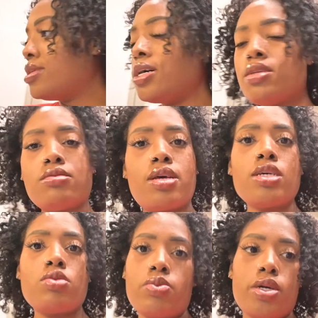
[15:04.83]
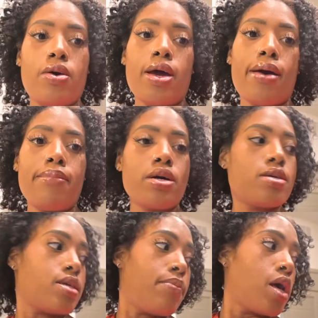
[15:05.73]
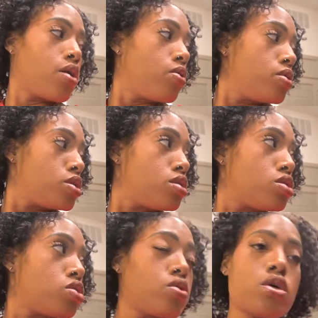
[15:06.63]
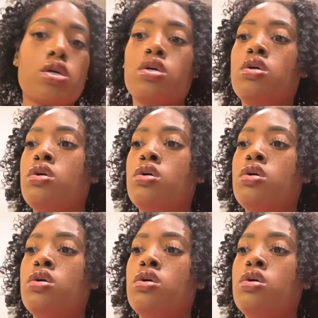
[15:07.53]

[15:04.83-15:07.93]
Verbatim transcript: that, that's what we gonna have because I'm not going to the store